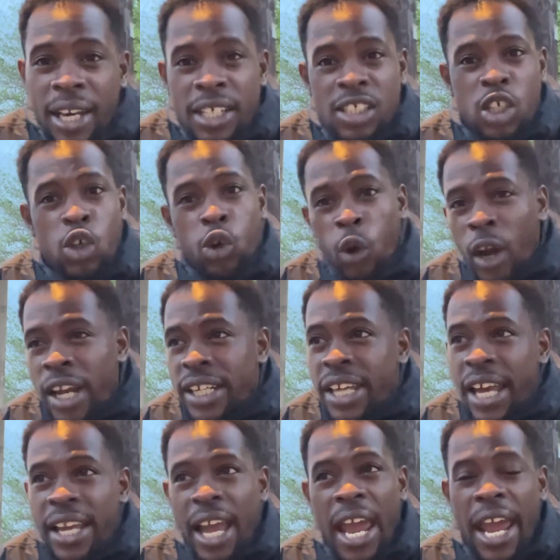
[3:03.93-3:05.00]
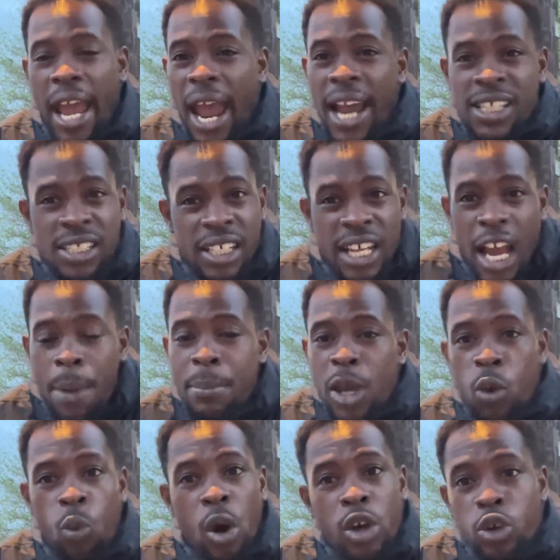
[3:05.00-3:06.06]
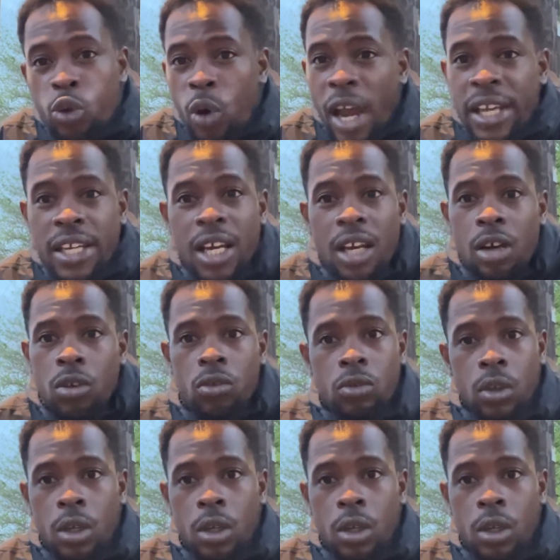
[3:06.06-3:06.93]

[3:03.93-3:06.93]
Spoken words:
It's a great day. Actually, I'm at work right now.